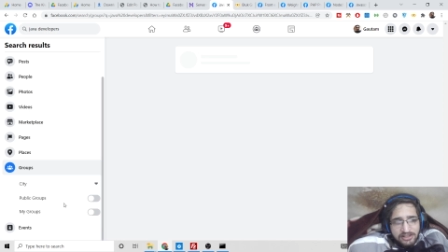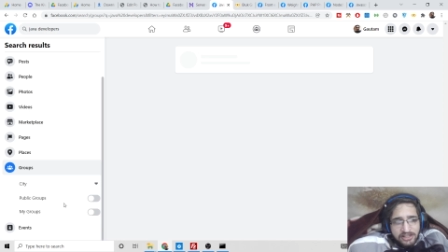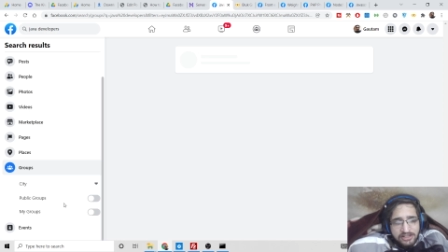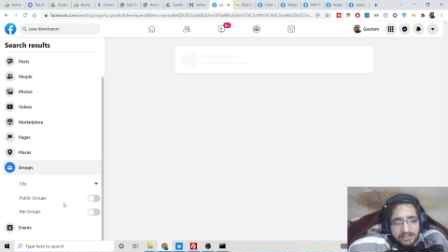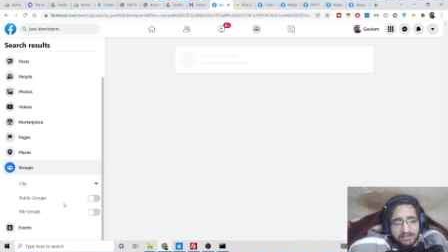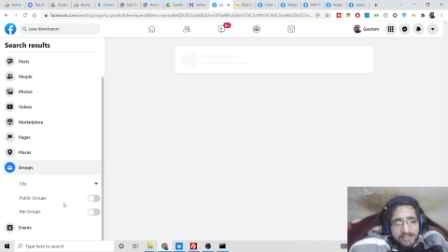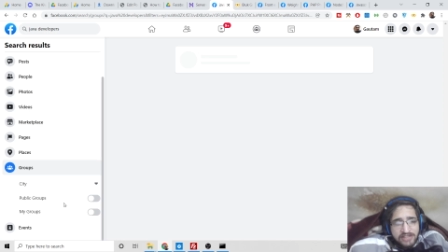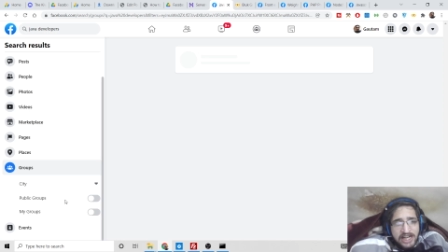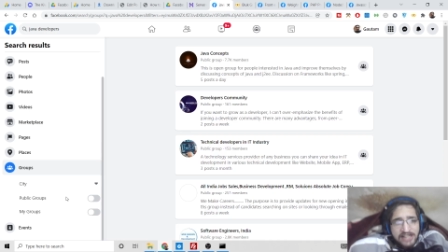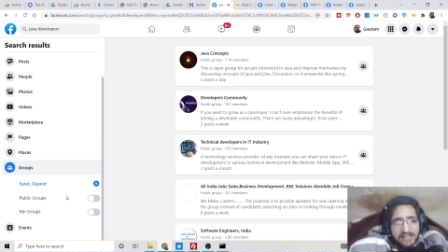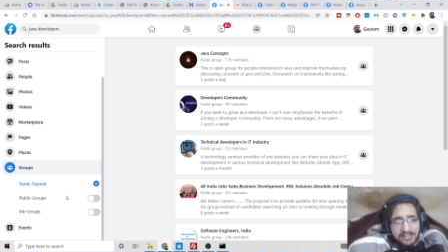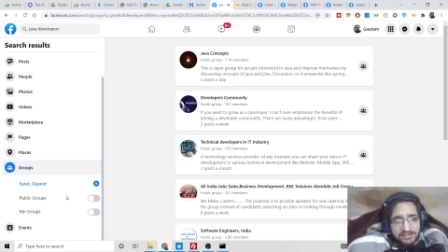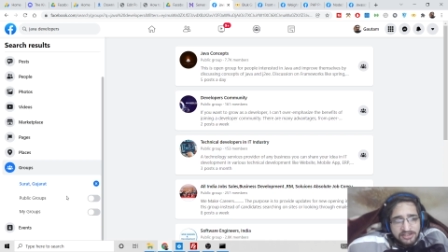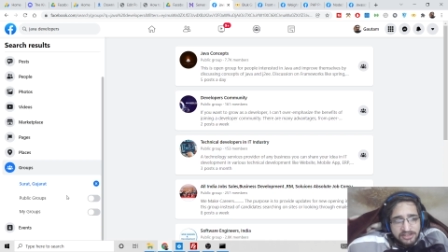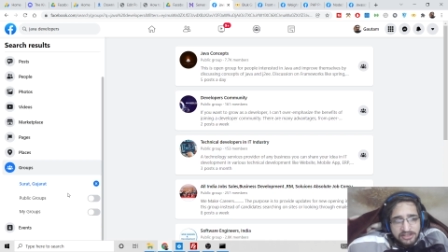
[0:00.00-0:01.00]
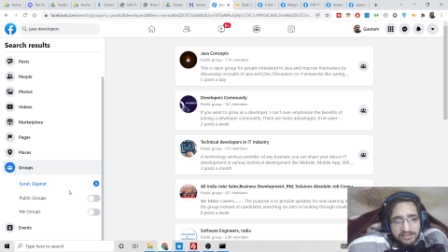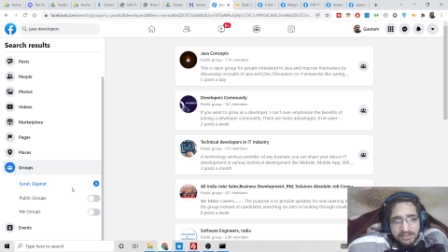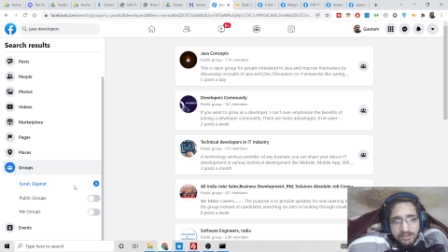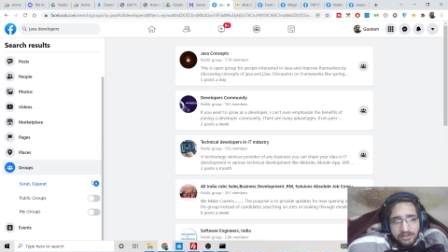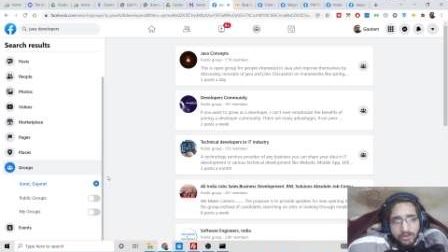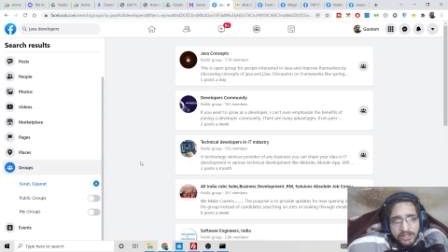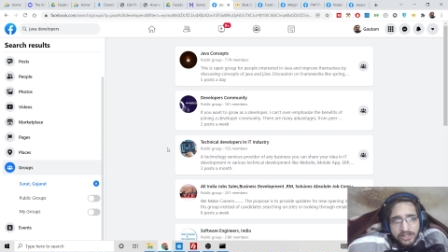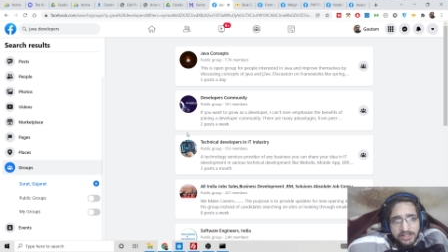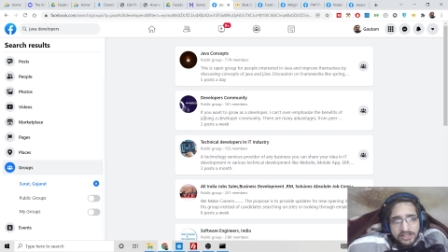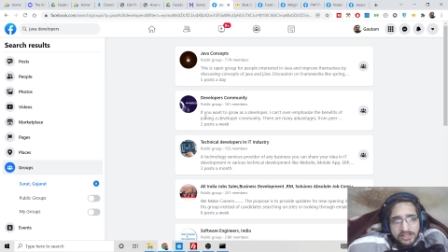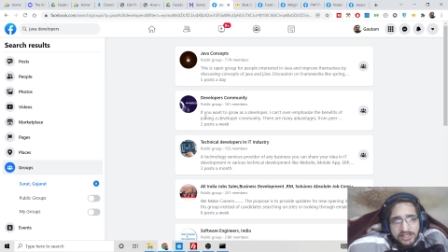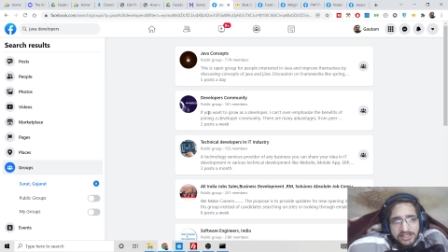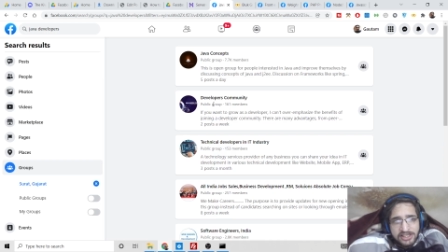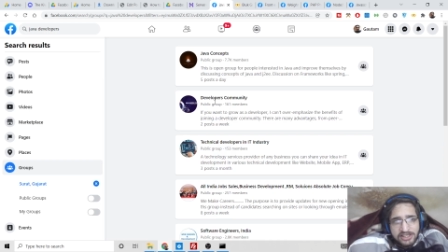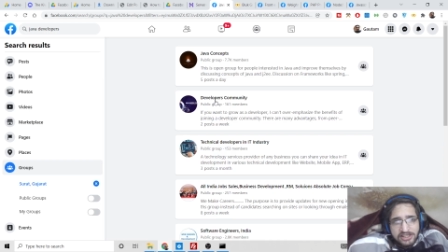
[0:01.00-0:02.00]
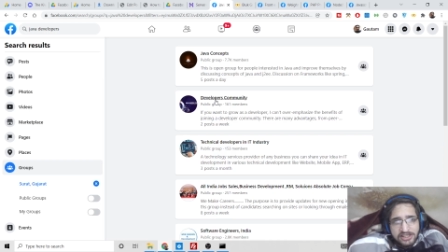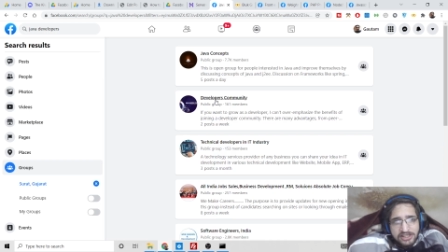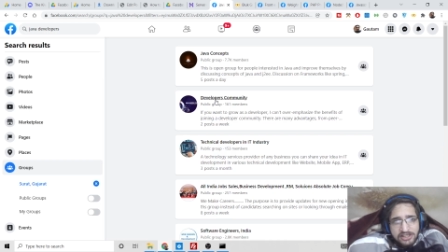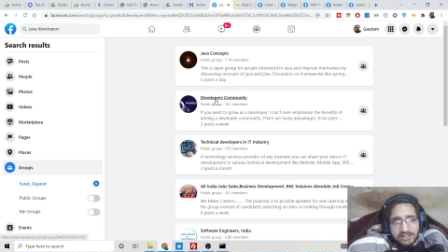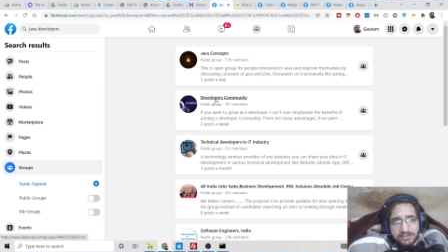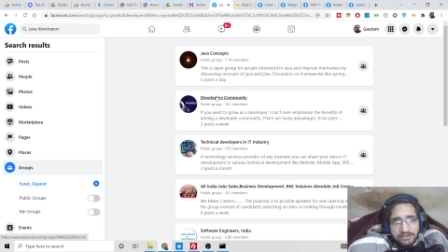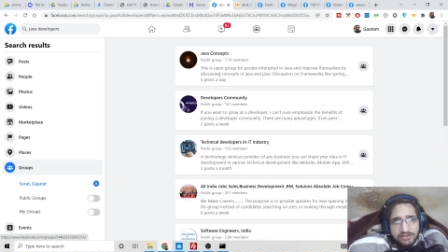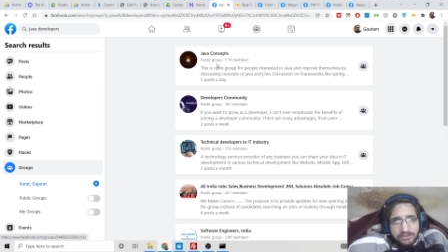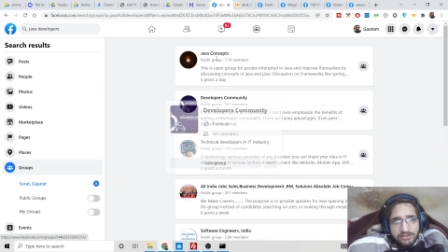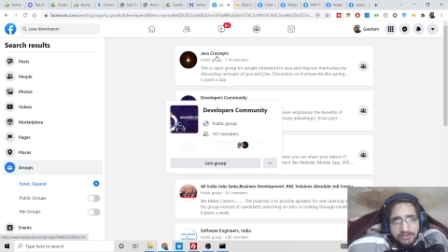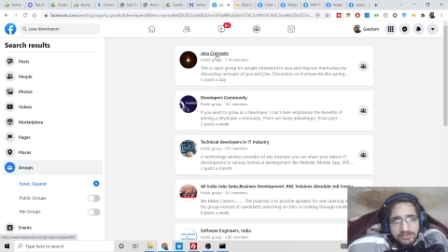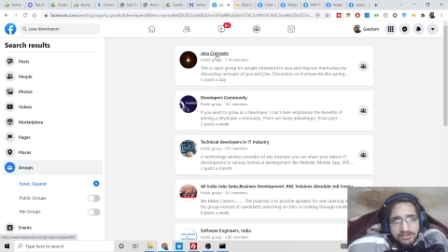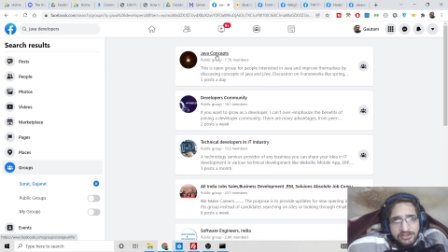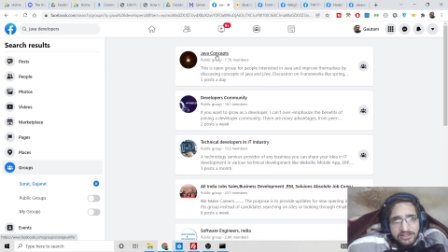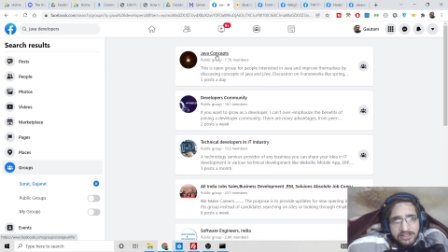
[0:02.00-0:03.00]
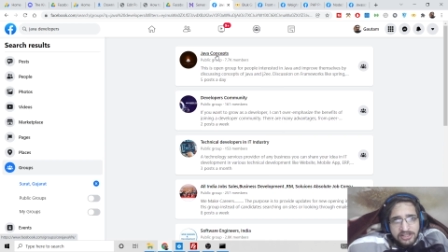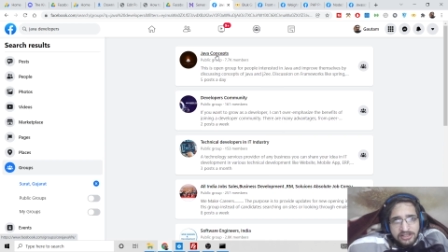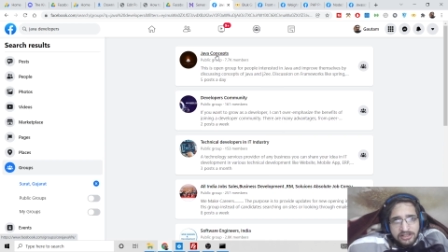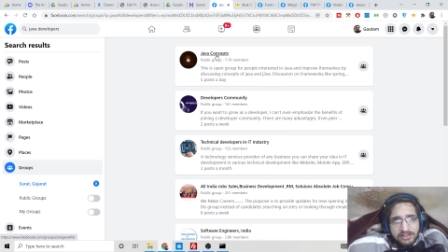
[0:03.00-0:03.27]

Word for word: it is that easy on internet so you will see